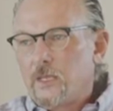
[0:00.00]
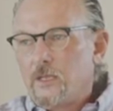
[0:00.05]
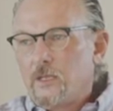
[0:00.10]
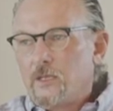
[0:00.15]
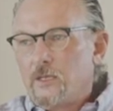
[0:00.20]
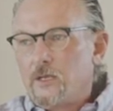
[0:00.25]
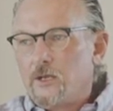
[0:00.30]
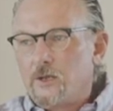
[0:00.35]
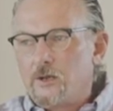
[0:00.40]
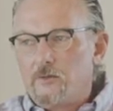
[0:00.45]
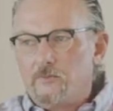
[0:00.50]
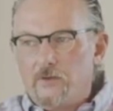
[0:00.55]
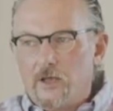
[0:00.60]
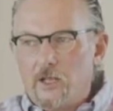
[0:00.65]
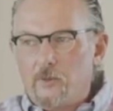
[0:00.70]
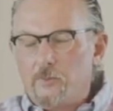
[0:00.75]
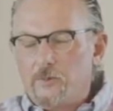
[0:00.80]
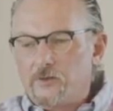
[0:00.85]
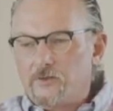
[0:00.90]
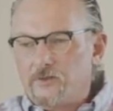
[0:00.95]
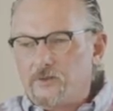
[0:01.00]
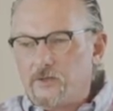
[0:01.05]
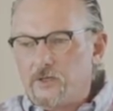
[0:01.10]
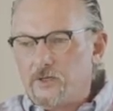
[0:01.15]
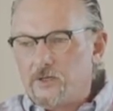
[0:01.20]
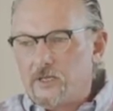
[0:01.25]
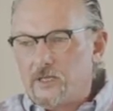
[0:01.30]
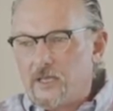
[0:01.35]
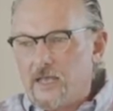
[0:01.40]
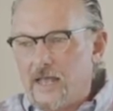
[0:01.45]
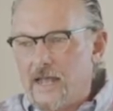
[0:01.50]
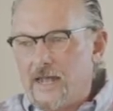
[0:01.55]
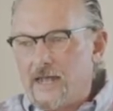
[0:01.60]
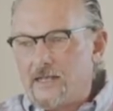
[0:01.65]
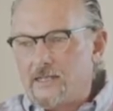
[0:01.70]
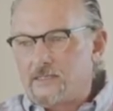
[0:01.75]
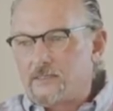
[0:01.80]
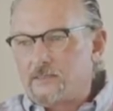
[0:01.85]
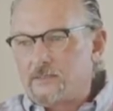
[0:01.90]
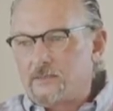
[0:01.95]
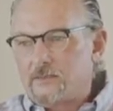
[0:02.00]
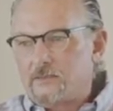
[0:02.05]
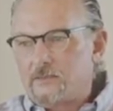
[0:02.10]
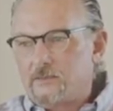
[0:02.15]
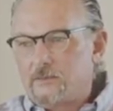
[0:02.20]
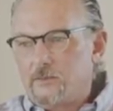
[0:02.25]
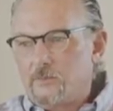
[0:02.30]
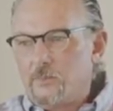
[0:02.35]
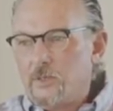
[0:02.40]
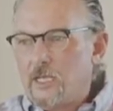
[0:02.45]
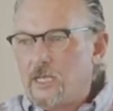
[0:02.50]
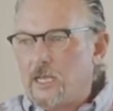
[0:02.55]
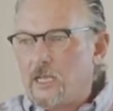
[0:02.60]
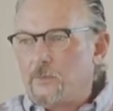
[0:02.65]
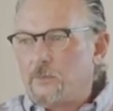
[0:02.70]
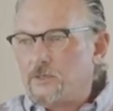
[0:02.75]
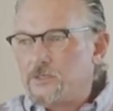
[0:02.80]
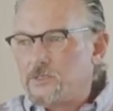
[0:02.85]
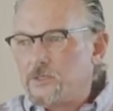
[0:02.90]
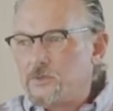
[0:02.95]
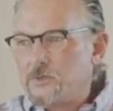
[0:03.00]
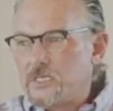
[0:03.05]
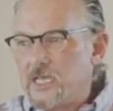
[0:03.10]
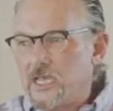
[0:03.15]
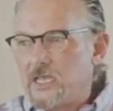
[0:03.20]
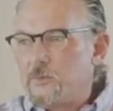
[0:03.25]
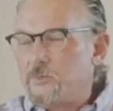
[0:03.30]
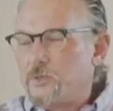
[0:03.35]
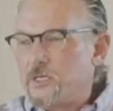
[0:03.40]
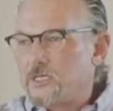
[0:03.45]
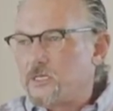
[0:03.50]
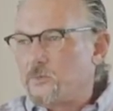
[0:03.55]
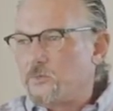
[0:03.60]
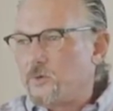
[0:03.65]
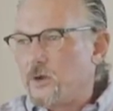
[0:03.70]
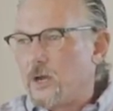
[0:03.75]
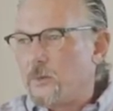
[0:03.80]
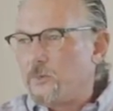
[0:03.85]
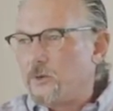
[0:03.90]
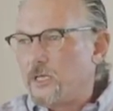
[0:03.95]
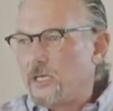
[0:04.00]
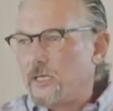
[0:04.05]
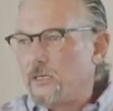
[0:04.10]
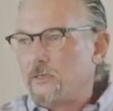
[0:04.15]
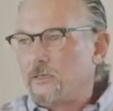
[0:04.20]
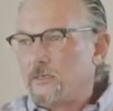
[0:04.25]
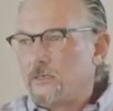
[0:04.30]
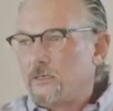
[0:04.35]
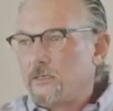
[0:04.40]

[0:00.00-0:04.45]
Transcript: you know, developers look at being able to take a piece of property